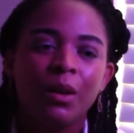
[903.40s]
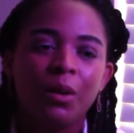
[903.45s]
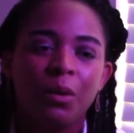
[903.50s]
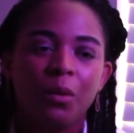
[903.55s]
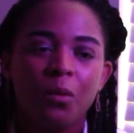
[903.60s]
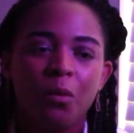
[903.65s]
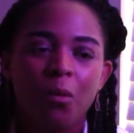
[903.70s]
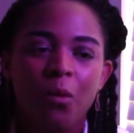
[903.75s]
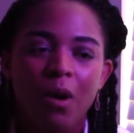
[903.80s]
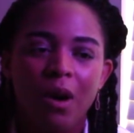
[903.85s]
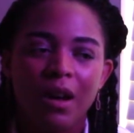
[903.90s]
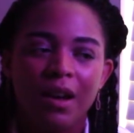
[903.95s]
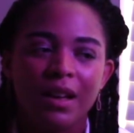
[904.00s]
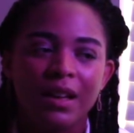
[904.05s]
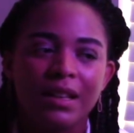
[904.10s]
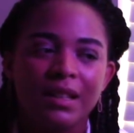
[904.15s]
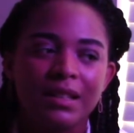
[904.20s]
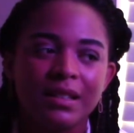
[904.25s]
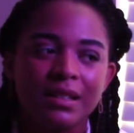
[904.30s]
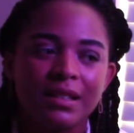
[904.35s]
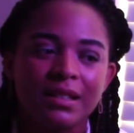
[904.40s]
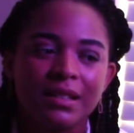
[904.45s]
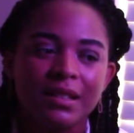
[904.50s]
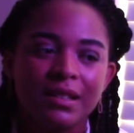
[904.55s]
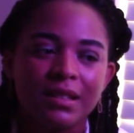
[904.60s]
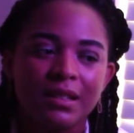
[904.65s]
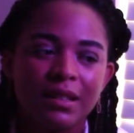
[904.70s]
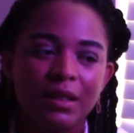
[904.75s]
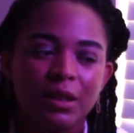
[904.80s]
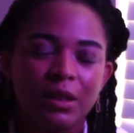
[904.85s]

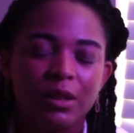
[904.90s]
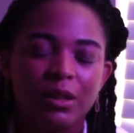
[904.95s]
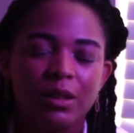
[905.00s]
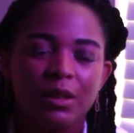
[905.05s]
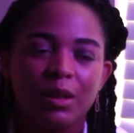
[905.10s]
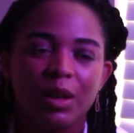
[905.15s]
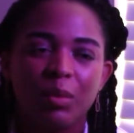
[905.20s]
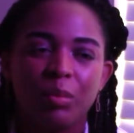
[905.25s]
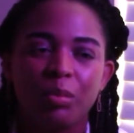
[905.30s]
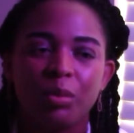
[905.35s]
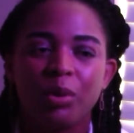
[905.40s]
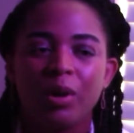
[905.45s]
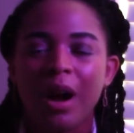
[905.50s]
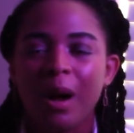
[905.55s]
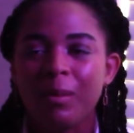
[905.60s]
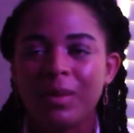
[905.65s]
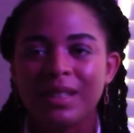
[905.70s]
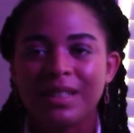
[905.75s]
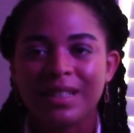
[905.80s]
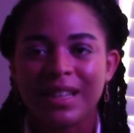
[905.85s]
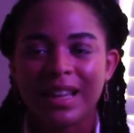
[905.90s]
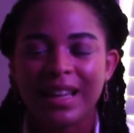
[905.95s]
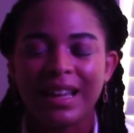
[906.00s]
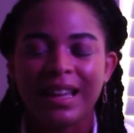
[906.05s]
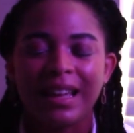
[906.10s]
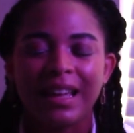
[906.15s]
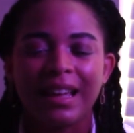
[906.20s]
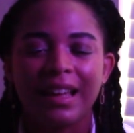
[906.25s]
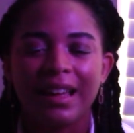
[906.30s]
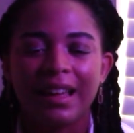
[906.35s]
was a
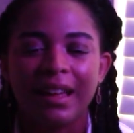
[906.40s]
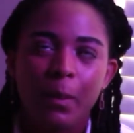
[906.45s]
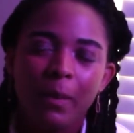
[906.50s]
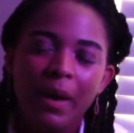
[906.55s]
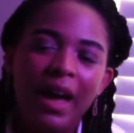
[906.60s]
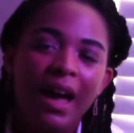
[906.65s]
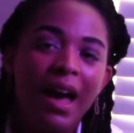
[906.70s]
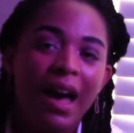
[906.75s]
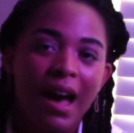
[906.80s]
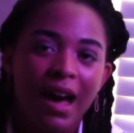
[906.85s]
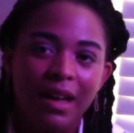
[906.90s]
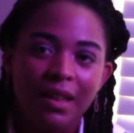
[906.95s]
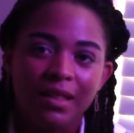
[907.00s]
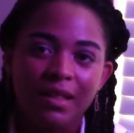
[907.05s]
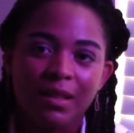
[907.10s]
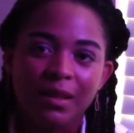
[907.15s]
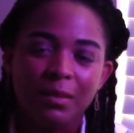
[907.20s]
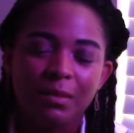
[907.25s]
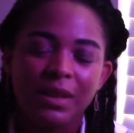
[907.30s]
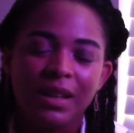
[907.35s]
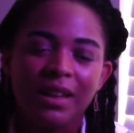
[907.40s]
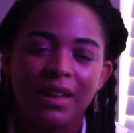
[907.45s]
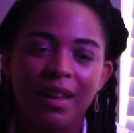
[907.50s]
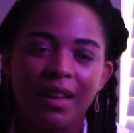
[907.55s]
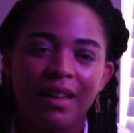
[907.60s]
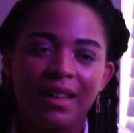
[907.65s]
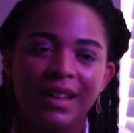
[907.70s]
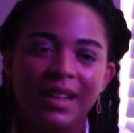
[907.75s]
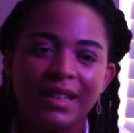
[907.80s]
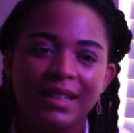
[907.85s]
promising path
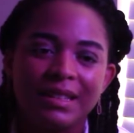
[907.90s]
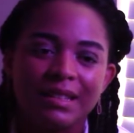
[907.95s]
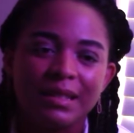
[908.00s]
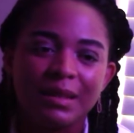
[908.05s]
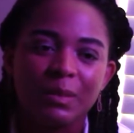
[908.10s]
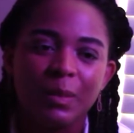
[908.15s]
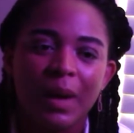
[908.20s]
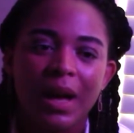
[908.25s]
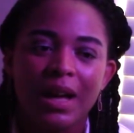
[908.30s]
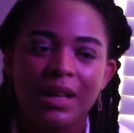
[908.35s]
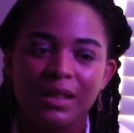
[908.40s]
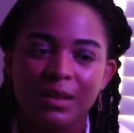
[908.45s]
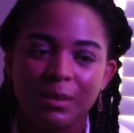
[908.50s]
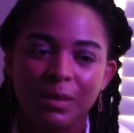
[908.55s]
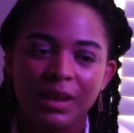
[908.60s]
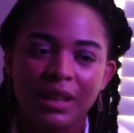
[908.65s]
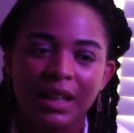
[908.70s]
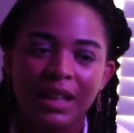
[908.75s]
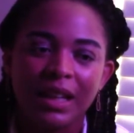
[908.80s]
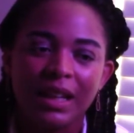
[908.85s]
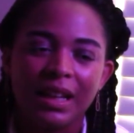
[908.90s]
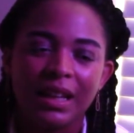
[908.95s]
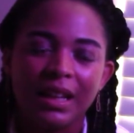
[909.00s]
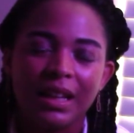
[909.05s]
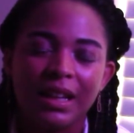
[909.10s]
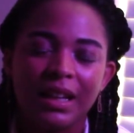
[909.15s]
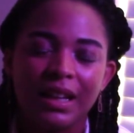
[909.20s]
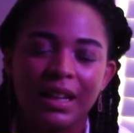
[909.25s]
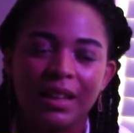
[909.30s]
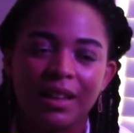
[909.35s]
because possibly
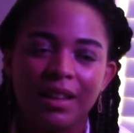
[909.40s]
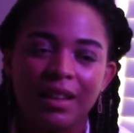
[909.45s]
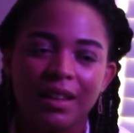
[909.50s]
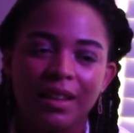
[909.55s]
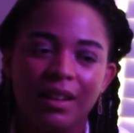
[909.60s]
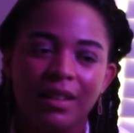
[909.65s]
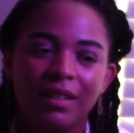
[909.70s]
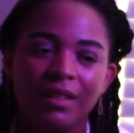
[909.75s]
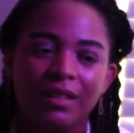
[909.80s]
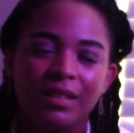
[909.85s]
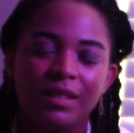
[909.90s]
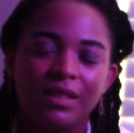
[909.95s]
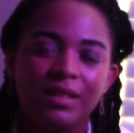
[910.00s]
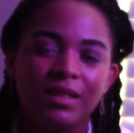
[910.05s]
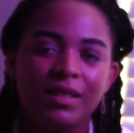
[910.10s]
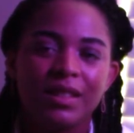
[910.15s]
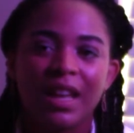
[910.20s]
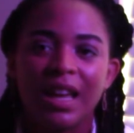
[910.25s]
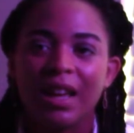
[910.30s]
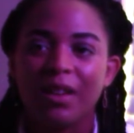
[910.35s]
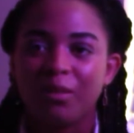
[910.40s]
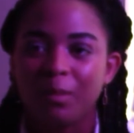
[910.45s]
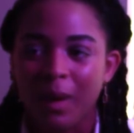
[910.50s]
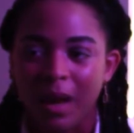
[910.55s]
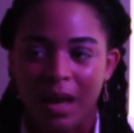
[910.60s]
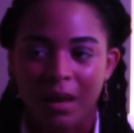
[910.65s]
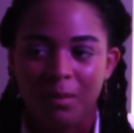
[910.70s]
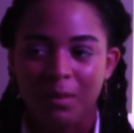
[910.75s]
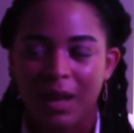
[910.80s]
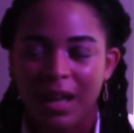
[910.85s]
he could save
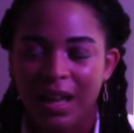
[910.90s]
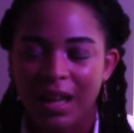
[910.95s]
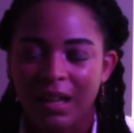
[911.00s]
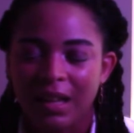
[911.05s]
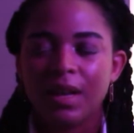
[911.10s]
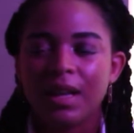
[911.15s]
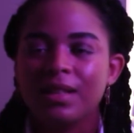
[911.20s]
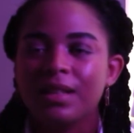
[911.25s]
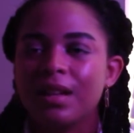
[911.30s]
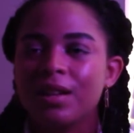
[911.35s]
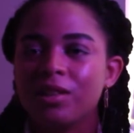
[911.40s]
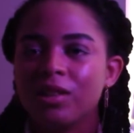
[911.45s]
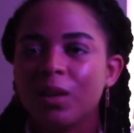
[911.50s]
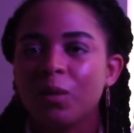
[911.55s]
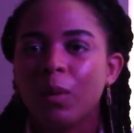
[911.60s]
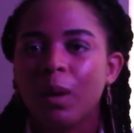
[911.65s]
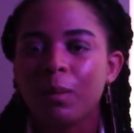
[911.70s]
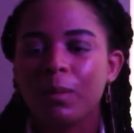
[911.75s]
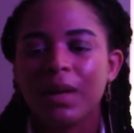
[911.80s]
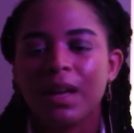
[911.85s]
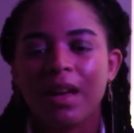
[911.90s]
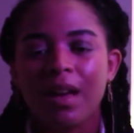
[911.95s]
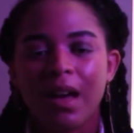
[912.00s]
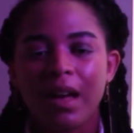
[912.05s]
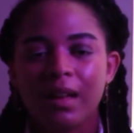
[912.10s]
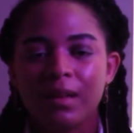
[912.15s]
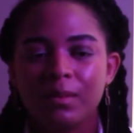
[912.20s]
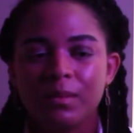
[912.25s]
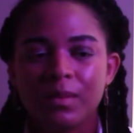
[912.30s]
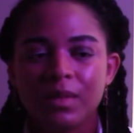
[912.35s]
Padmé. Essentially what
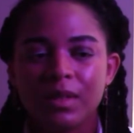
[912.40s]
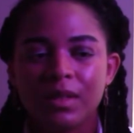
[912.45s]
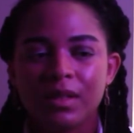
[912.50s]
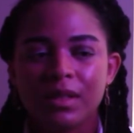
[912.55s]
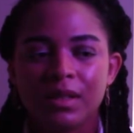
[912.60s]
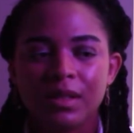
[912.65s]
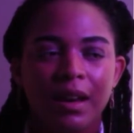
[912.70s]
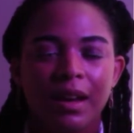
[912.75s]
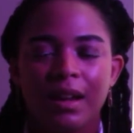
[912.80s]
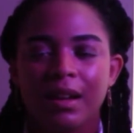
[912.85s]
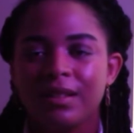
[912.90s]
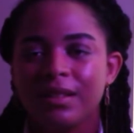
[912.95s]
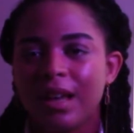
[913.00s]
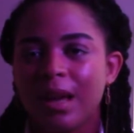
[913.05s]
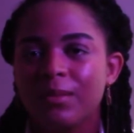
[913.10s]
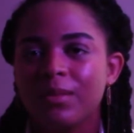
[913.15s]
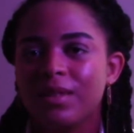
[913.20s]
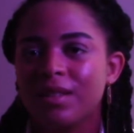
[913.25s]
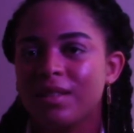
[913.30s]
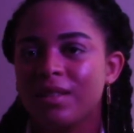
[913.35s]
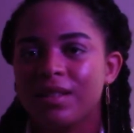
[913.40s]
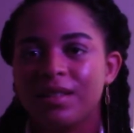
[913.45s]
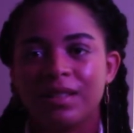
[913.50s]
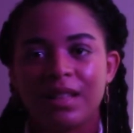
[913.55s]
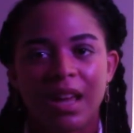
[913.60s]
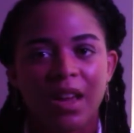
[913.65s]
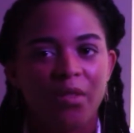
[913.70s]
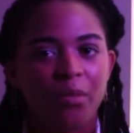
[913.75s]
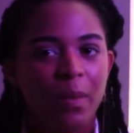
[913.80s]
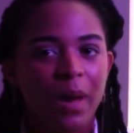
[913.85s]
becomes an attempt to
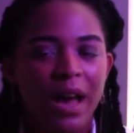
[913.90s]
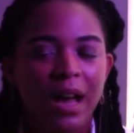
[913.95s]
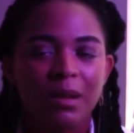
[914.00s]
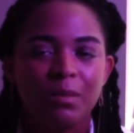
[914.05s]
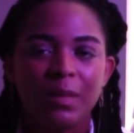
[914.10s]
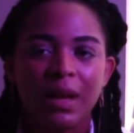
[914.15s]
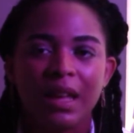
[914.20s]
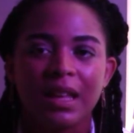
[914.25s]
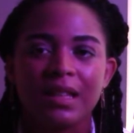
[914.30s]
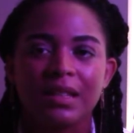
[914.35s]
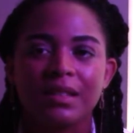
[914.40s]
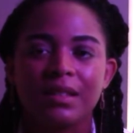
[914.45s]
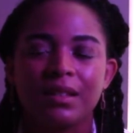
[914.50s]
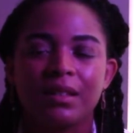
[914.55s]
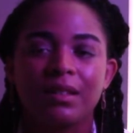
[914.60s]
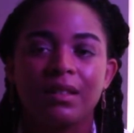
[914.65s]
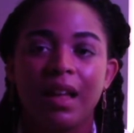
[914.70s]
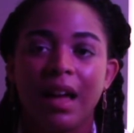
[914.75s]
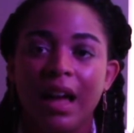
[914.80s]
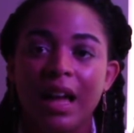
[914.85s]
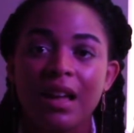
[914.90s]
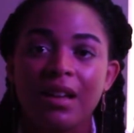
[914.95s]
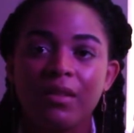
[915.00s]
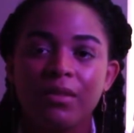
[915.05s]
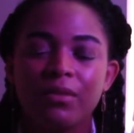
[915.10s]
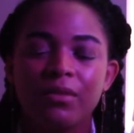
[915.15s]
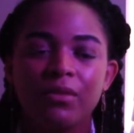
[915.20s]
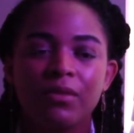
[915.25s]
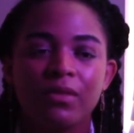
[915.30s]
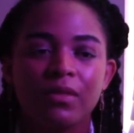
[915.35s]
save Padmé's
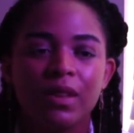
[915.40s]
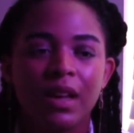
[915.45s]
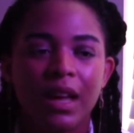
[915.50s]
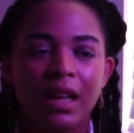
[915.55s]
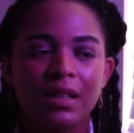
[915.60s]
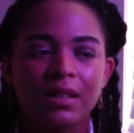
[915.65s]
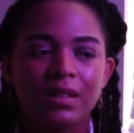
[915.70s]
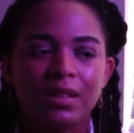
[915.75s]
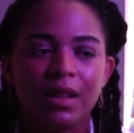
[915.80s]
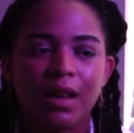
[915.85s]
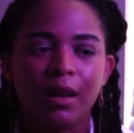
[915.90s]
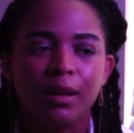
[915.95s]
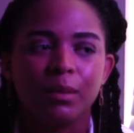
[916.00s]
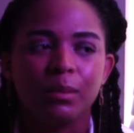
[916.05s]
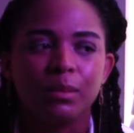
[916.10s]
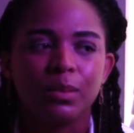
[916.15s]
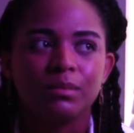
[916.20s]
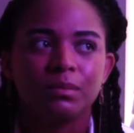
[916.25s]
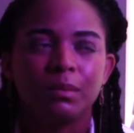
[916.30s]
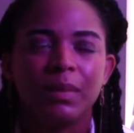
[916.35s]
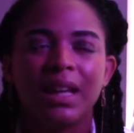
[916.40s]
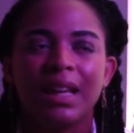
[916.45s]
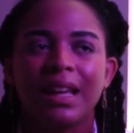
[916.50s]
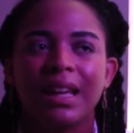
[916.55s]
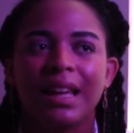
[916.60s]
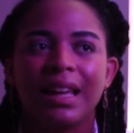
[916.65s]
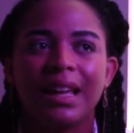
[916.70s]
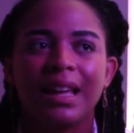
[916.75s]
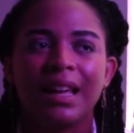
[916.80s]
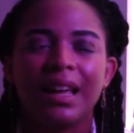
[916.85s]
life ends up
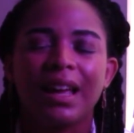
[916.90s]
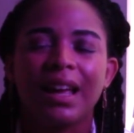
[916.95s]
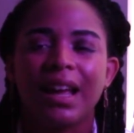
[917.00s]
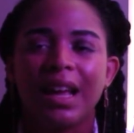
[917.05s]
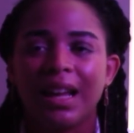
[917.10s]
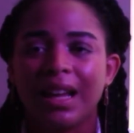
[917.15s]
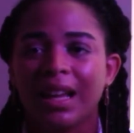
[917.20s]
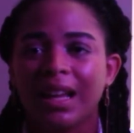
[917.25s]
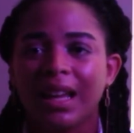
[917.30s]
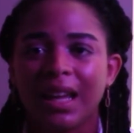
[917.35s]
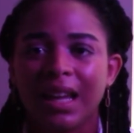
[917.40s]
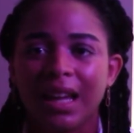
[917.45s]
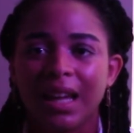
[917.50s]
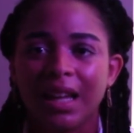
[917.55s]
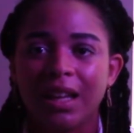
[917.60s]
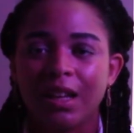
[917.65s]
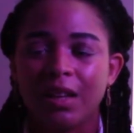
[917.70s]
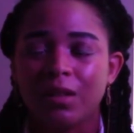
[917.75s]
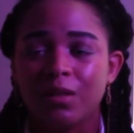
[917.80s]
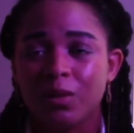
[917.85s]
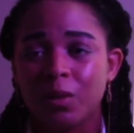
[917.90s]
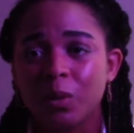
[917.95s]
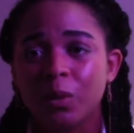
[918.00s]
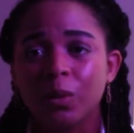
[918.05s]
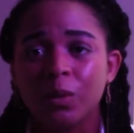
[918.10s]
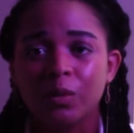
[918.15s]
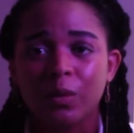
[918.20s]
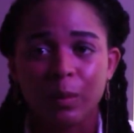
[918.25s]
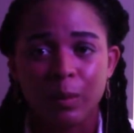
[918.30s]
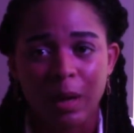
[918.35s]
making Anakin a
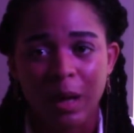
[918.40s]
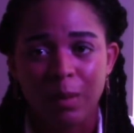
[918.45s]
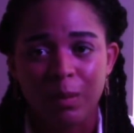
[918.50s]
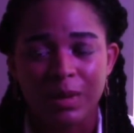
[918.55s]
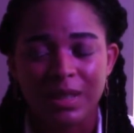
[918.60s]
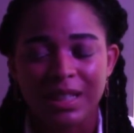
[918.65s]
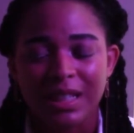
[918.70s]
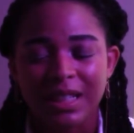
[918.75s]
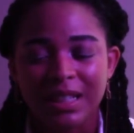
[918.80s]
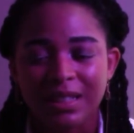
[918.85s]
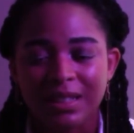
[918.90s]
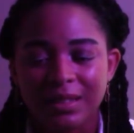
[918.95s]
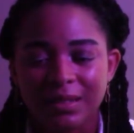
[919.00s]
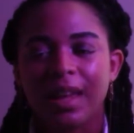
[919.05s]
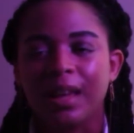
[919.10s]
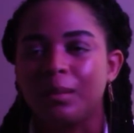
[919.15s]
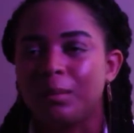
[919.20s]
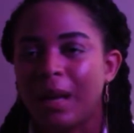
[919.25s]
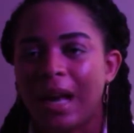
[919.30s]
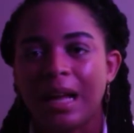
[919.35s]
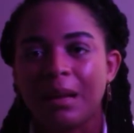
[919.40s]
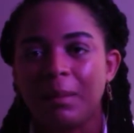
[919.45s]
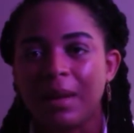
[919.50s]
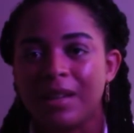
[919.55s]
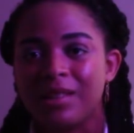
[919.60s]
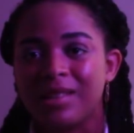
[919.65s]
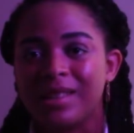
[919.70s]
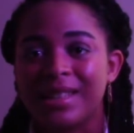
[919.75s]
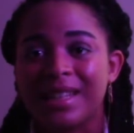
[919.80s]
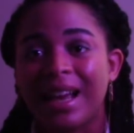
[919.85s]
tool for Palpatine, and
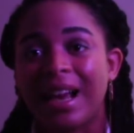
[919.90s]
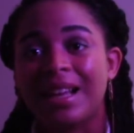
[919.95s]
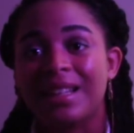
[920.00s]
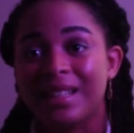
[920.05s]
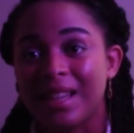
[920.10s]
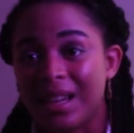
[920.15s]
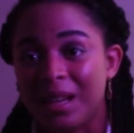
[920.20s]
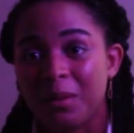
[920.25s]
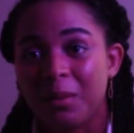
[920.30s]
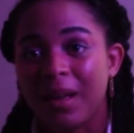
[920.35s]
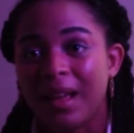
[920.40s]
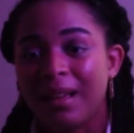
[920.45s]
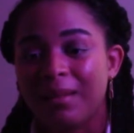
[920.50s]
Padmé just dies anyway.